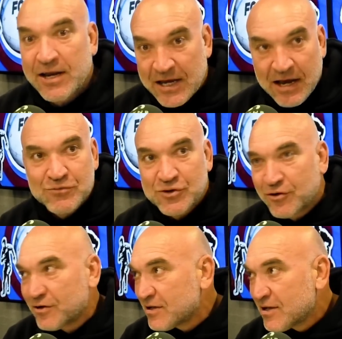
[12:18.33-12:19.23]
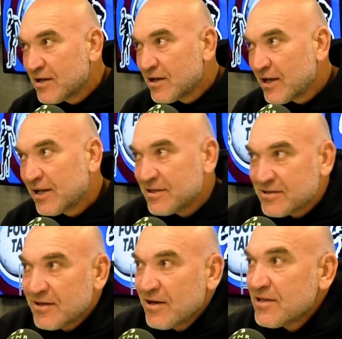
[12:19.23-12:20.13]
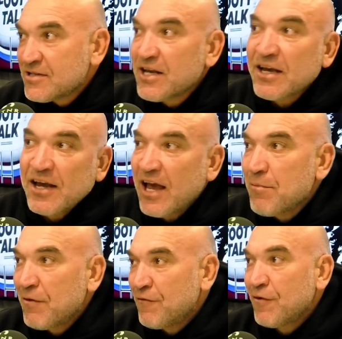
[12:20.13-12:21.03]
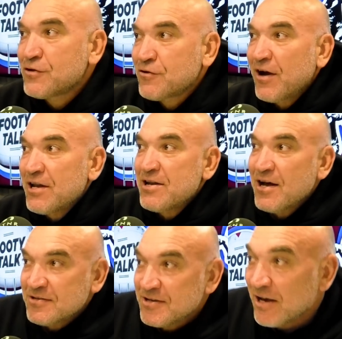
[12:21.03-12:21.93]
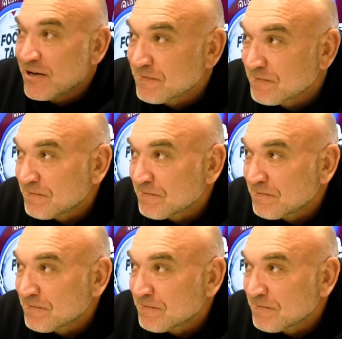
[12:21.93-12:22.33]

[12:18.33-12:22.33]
He comes on in his second game of first grade and does that